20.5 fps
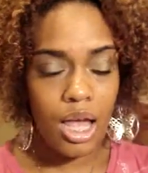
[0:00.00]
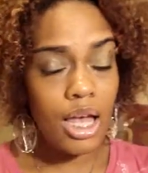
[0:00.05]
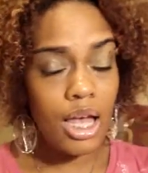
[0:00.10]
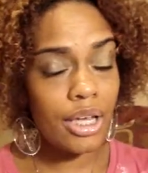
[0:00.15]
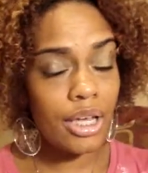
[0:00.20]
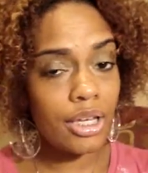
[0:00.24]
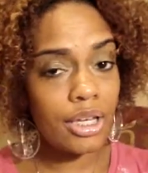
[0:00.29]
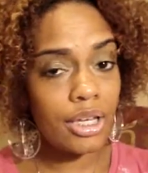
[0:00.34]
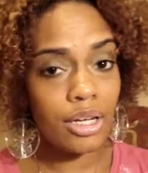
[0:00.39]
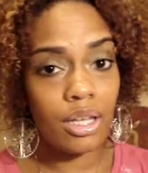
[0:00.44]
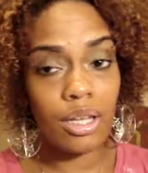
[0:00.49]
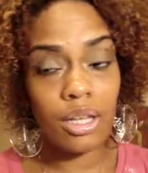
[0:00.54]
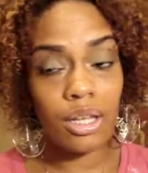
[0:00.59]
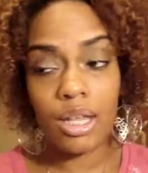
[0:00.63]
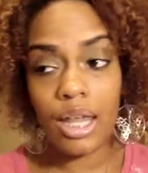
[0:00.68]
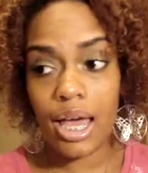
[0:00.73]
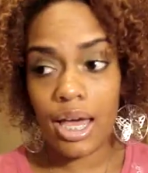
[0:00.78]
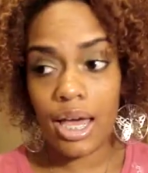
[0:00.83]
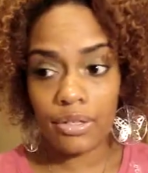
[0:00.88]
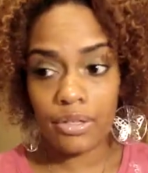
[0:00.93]
I get a
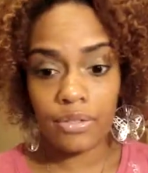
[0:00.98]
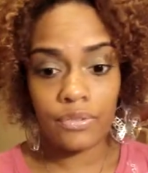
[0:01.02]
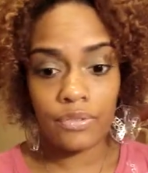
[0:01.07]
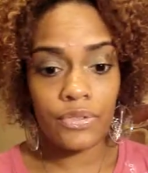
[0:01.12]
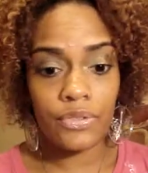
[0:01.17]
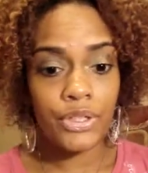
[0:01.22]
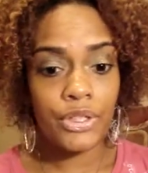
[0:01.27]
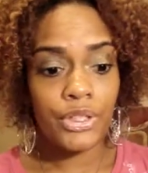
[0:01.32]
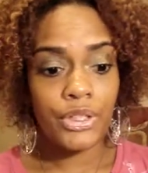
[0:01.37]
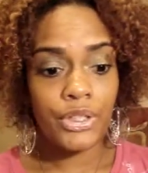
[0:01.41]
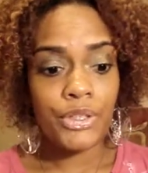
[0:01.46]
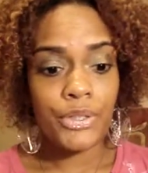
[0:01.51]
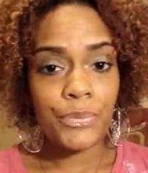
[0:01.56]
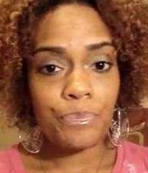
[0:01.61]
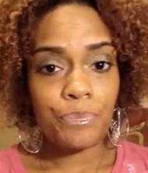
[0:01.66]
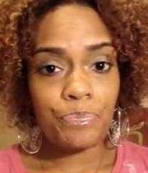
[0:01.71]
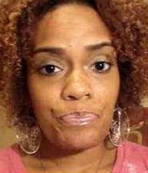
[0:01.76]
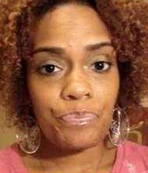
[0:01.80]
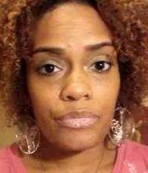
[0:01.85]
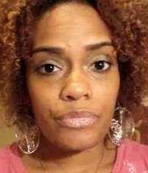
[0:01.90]
lot
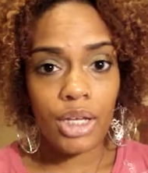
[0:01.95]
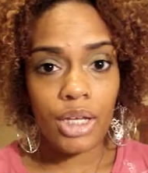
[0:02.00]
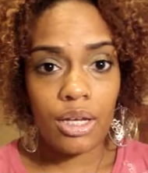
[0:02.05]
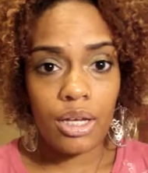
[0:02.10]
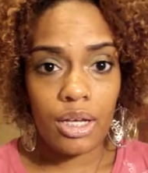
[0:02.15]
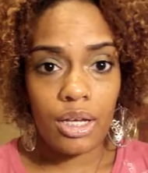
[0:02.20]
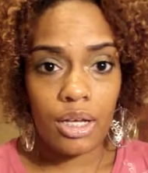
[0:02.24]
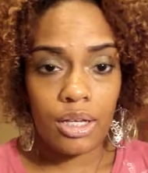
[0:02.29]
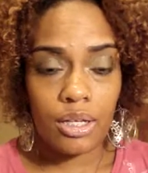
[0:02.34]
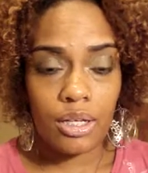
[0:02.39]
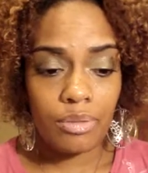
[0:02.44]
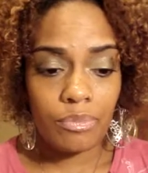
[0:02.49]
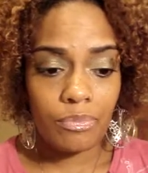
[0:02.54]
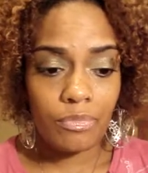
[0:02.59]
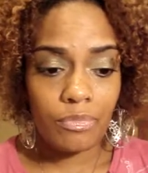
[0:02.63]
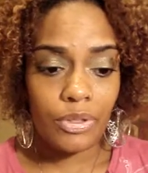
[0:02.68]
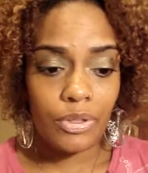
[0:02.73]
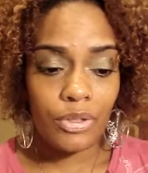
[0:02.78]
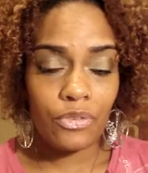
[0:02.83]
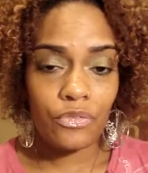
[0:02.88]
of
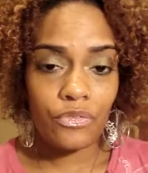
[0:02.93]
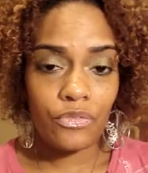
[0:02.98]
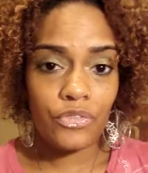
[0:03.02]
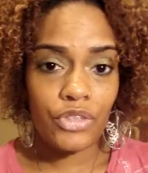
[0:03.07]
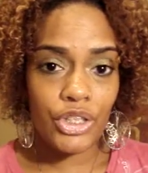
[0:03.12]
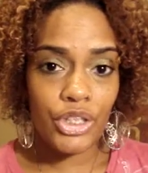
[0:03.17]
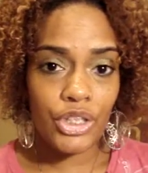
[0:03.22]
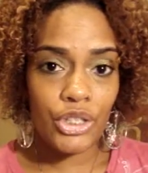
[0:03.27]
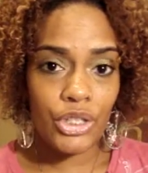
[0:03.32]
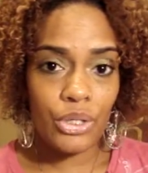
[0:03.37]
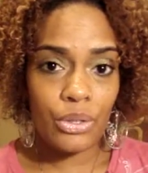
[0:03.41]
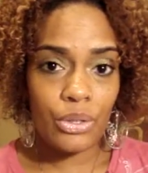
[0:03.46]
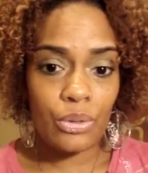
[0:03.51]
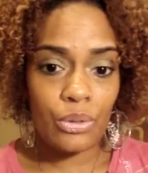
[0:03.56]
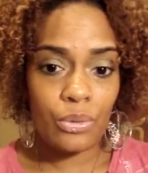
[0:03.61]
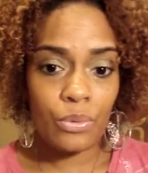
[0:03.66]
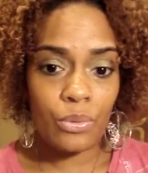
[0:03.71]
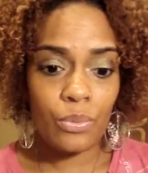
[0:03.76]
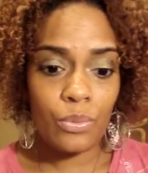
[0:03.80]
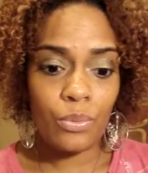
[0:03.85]

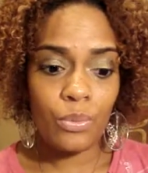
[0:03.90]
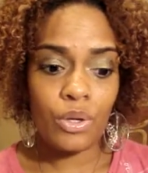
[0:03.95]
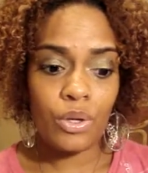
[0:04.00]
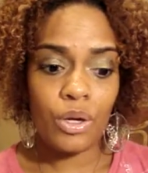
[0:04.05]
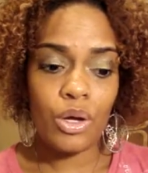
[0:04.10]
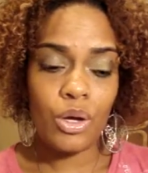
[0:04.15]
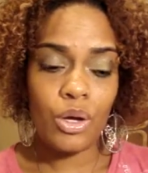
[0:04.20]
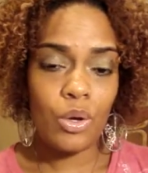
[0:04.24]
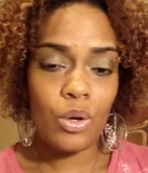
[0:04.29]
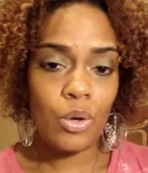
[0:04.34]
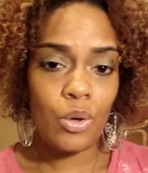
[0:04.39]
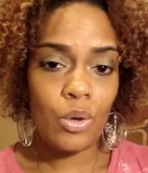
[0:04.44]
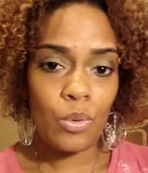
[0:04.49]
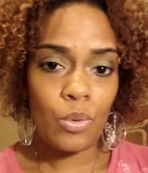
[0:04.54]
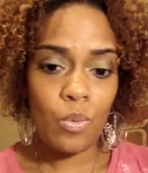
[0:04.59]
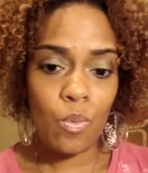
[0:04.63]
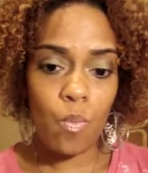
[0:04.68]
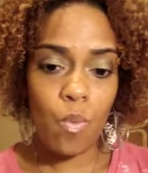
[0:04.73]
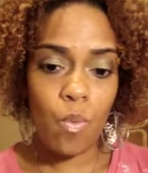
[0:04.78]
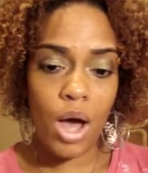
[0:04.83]
video
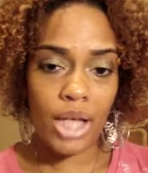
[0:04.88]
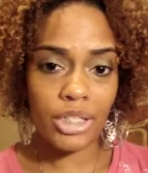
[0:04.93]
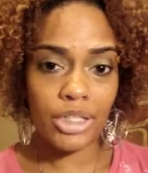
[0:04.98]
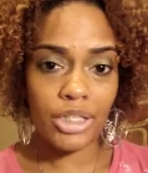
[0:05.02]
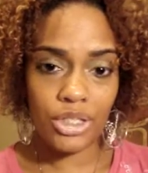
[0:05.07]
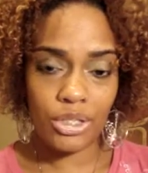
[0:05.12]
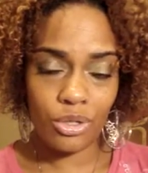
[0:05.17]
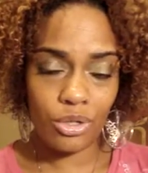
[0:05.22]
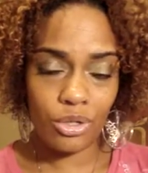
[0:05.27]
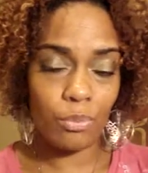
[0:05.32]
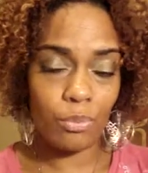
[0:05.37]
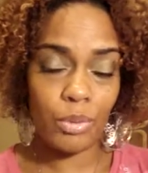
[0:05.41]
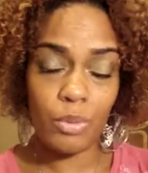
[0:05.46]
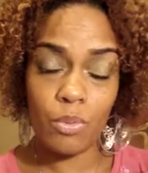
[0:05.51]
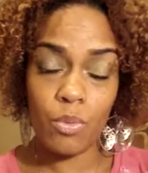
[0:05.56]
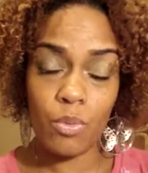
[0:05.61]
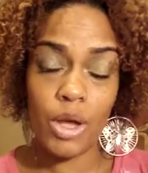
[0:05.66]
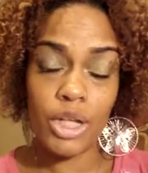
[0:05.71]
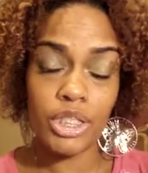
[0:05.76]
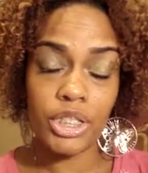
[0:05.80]
watch, or
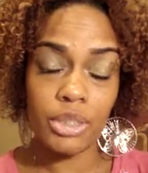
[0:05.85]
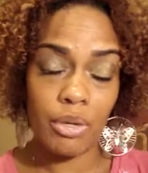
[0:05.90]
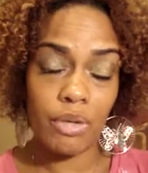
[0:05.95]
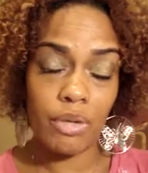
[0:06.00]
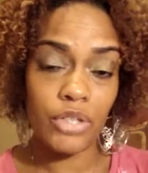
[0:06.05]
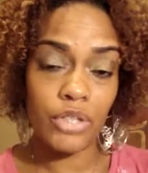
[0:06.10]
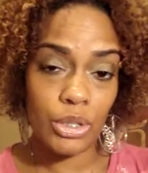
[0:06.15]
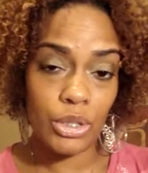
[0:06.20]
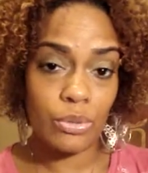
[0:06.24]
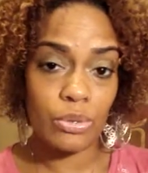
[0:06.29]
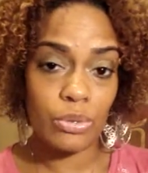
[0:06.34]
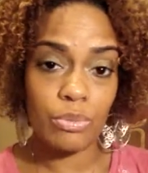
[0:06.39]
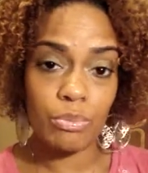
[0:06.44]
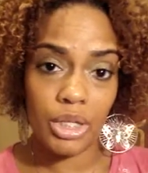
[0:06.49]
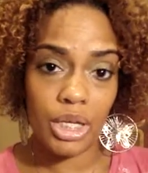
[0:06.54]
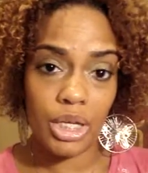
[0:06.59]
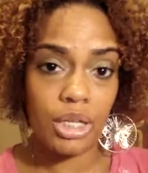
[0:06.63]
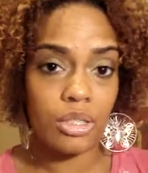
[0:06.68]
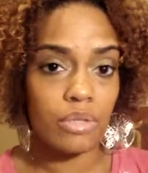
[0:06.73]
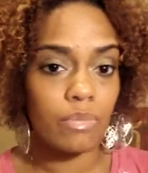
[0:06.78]
people watching my videos
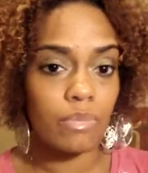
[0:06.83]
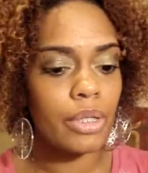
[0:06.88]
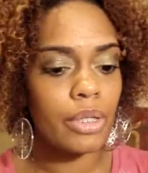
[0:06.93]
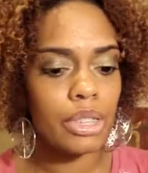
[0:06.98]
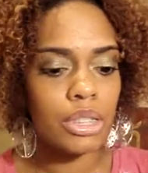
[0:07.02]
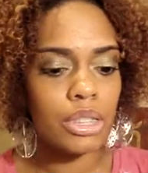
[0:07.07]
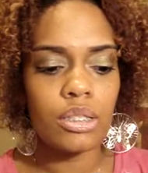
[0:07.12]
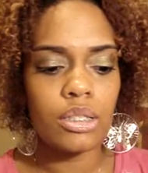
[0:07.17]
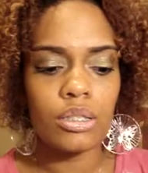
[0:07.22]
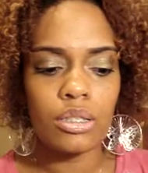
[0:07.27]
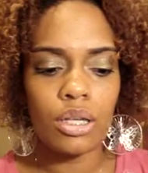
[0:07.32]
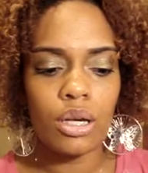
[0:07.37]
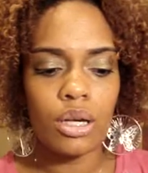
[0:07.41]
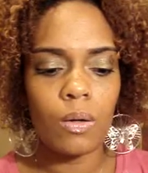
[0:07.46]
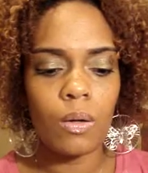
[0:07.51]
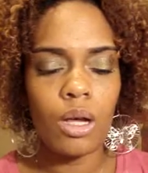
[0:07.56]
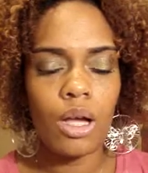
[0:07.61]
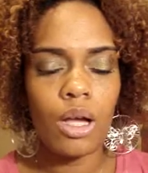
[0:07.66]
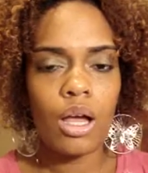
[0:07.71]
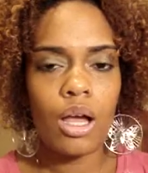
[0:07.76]
because of braces.
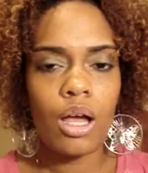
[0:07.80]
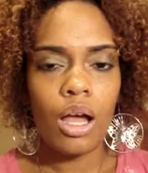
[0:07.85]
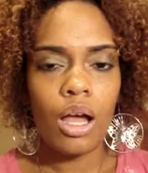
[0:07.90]
So